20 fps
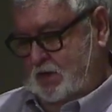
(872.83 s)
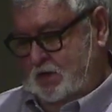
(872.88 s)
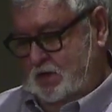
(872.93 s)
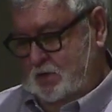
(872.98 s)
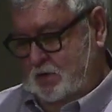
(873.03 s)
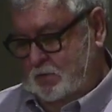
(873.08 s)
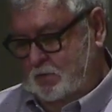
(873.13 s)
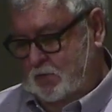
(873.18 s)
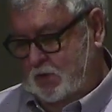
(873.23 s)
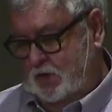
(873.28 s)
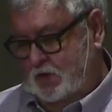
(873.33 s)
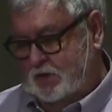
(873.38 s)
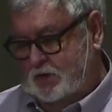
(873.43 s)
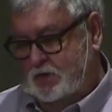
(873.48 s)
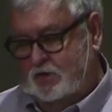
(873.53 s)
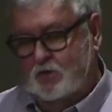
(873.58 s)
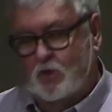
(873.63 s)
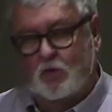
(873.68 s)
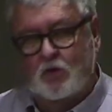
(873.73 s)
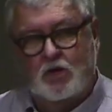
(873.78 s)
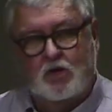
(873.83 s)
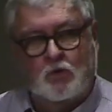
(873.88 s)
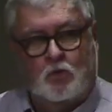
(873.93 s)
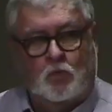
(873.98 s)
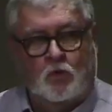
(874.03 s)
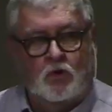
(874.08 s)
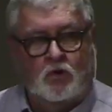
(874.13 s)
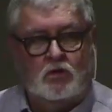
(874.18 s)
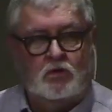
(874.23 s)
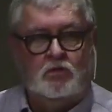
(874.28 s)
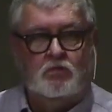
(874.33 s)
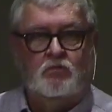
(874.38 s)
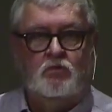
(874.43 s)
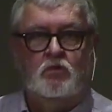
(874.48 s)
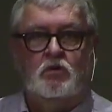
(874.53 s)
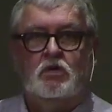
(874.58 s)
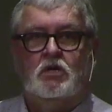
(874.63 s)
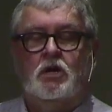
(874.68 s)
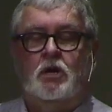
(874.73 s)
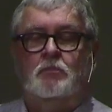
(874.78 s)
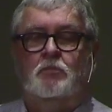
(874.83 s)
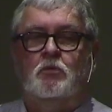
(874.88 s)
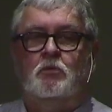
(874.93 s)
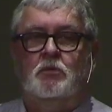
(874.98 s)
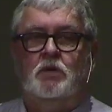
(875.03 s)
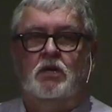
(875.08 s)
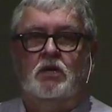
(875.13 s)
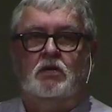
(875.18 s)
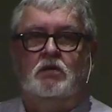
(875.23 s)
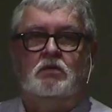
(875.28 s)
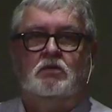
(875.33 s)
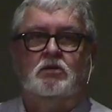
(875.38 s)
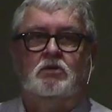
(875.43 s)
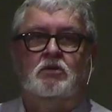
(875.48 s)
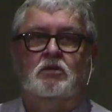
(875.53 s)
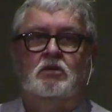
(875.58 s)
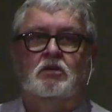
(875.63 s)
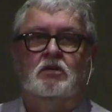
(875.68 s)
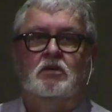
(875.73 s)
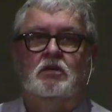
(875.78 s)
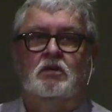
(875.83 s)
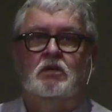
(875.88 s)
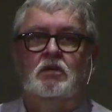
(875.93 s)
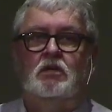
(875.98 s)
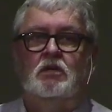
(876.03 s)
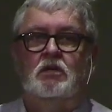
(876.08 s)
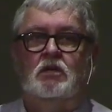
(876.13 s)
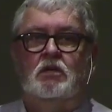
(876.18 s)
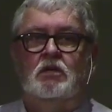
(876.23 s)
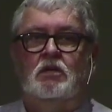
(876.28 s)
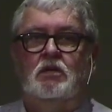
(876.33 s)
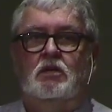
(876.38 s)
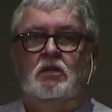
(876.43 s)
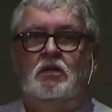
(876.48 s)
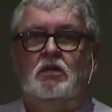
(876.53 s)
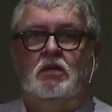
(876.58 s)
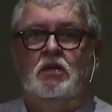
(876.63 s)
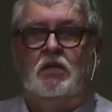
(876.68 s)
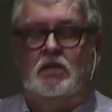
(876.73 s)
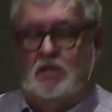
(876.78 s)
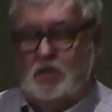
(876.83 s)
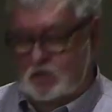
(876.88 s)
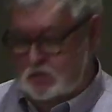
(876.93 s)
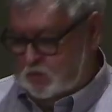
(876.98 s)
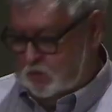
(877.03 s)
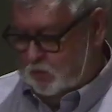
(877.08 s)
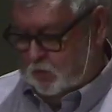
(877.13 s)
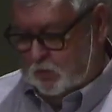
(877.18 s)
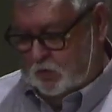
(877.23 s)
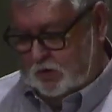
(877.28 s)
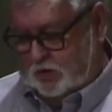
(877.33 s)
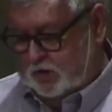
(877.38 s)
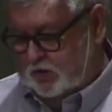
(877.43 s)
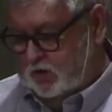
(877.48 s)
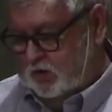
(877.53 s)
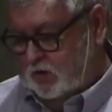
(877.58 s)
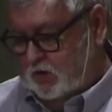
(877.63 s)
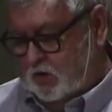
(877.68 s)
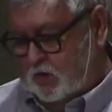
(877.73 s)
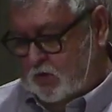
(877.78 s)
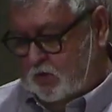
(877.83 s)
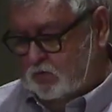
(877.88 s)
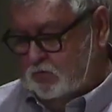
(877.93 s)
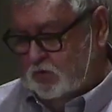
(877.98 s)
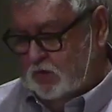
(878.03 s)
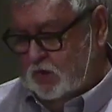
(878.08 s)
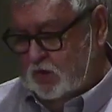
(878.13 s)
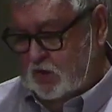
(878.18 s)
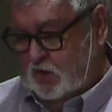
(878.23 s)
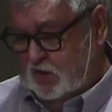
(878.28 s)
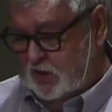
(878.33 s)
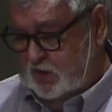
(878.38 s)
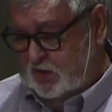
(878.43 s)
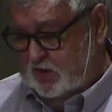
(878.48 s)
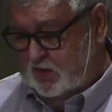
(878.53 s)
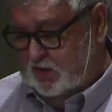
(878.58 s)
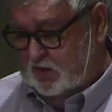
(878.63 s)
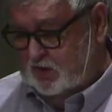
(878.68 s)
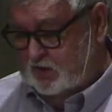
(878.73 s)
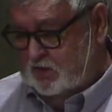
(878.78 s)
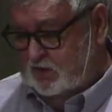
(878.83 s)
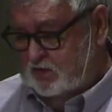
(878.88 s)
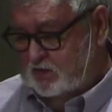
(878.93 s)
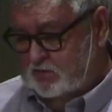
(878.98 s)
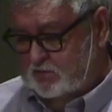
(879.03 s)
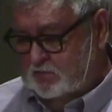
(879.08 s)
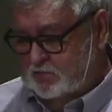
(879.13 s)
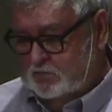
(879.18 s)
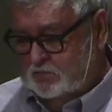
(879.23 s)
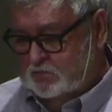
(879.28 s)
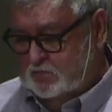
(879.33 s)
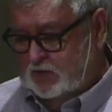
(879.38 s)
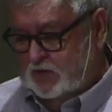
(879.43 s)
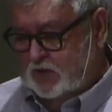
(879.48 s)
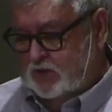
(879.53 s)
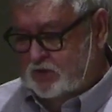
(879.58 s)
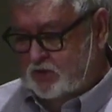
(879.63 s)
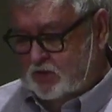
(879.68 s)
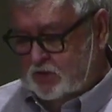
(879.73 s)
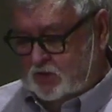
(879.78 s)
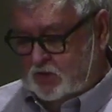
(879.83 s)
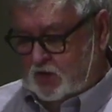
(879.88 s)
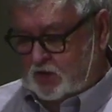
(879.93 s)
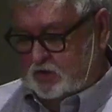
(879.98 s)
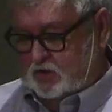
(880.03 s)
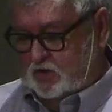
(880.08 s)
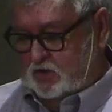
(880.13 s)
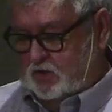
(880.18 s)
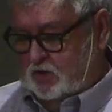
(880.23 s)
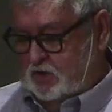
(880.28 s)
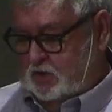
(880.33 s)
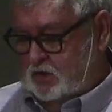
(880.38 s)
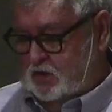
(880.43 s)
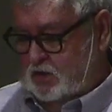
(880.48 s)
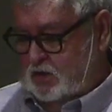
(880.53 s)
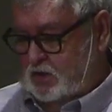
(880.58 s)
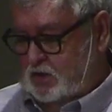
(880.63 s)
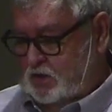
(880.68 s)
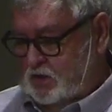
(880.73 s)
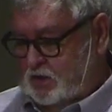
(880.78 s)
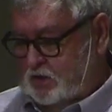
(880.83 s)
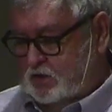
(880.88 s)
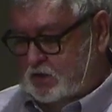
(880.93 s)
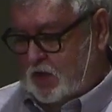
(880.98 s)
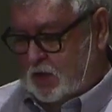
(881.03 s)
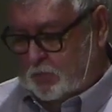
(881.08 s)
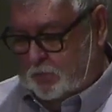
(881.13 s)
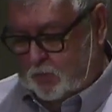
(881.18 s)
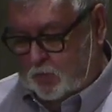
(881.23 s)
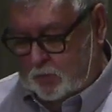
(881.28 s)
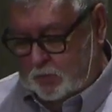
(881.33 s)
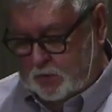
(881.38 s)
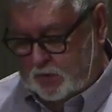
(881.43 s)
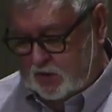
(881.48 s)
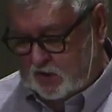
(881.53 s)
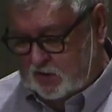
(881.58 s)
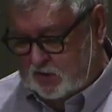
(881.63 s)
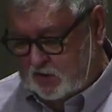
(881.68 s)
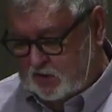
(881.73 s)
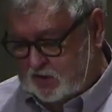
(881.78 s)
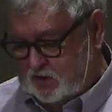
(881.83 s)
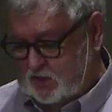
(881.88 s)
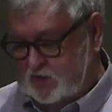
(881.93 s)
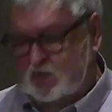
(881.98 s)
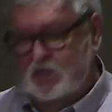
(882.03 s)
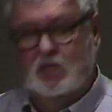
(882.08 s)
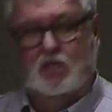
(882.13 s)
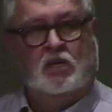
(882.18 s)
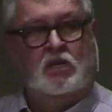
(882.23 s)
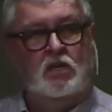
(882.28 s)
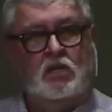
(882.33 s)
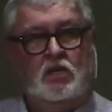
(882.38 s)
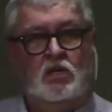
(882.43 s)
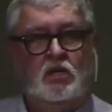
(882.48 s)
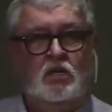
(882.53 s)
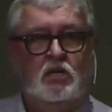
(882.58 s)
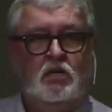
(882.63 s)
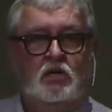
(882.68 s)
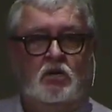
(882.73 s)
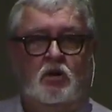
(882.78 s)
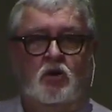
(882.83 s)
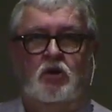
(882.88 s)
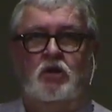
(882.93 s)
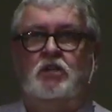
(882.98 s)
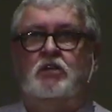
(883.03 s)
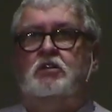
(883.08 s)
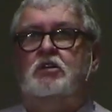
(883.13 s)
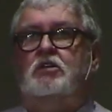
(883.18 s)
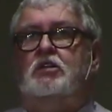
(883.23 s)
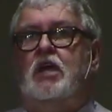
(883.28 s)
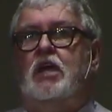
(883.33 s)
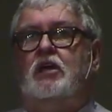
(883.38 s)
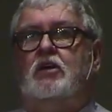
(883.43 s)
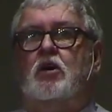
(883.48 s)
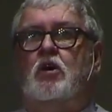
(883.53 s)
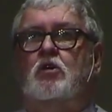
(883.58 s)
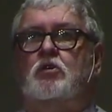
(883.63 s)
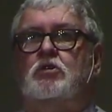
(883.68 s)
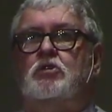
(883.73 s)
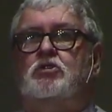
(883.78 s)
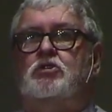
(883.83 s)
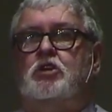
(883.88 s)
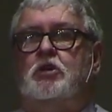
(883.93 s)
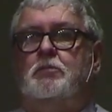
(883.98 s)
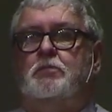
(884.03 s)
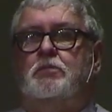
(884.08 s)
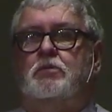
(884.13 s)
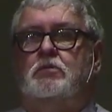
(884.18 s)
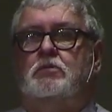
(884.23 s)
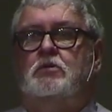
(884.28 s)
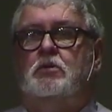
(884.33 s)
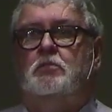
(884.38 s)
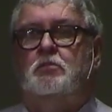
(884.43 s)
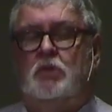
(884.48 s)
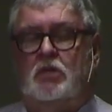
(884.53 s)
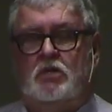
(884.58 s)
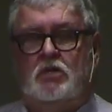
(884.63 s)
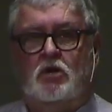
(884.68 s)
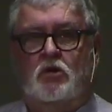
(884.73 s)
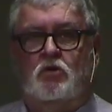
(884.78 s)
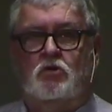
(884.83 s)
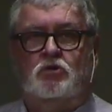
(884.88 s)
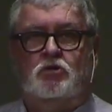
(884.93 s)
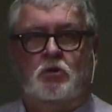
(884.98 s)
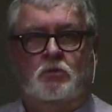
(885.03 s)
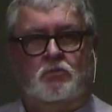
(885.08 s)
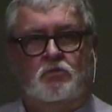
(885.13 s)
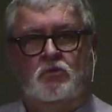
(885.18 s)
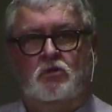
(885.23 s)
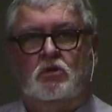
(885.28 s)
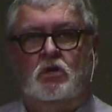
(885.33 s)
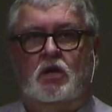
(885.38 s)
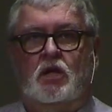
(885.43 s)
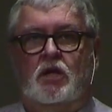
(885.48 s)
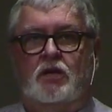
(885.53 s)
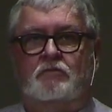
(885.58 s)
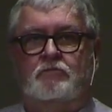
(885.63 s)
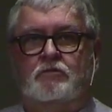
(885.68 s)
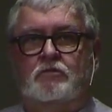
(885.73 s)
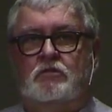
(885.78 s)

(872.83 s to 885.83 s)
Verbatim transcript: But it only works for a couple minutes. It doesn't work in the long run, and it, it just doesn't stay permanent. Learning to take ownership, complete ownership for your life.